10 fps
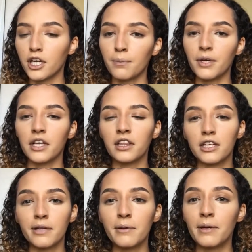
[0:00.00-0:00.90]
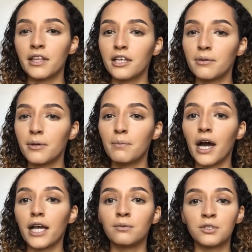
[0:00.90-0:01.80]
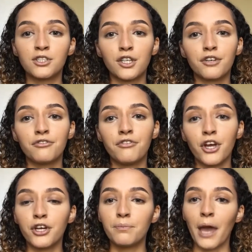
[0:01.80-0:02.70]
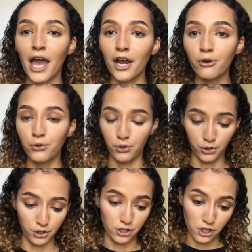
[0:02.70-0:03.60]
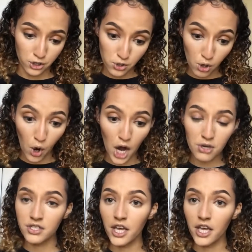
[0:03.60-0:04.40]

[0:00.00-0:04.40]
up a little bit by little bit, but I am still very paranoid to go out